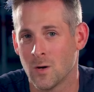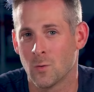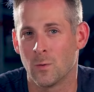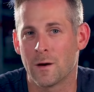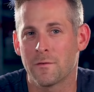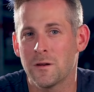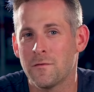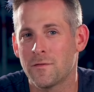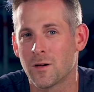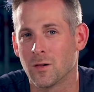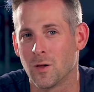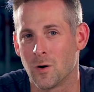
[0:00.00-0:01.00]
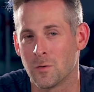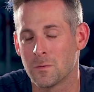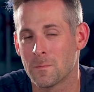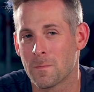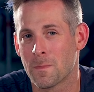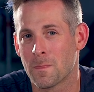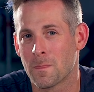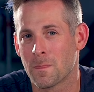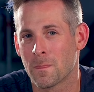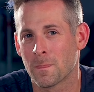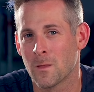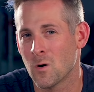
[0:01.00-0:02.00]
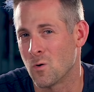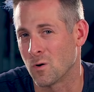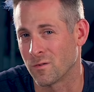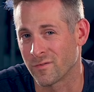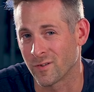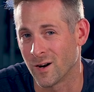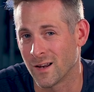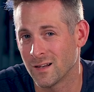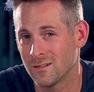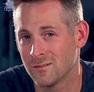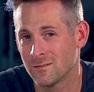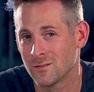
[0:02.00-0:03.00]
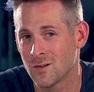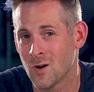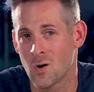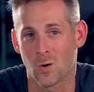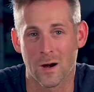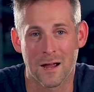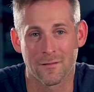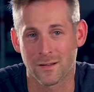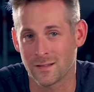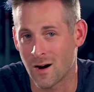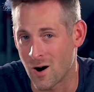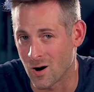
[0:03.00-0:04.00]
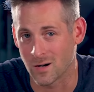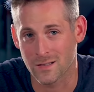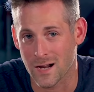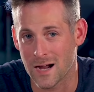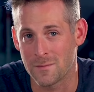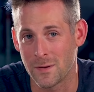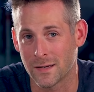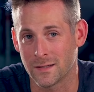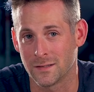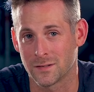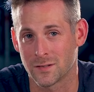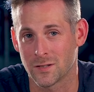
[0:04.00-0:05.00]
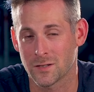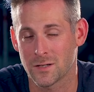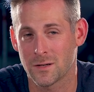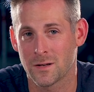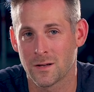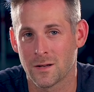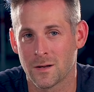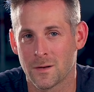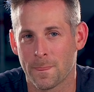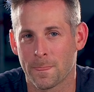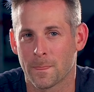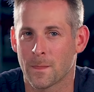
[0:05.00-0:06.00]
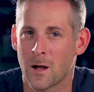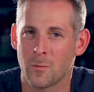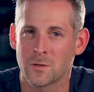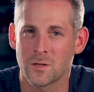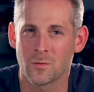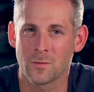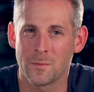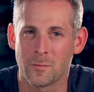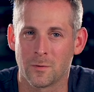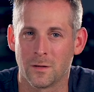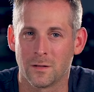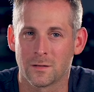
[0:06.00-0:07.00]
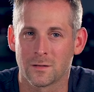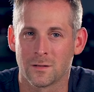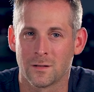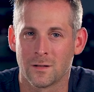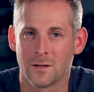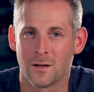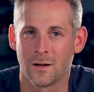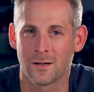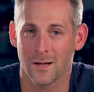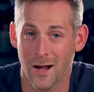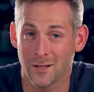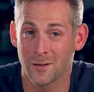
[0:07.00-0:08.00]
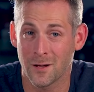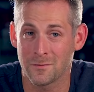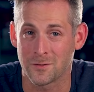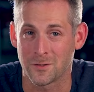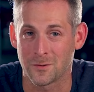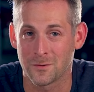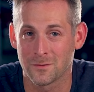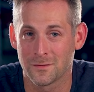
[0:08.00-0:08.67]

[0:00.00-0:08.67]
Whenever you feel alone or afraid or have a hard time making a decision, I want you to remember this. God loves you.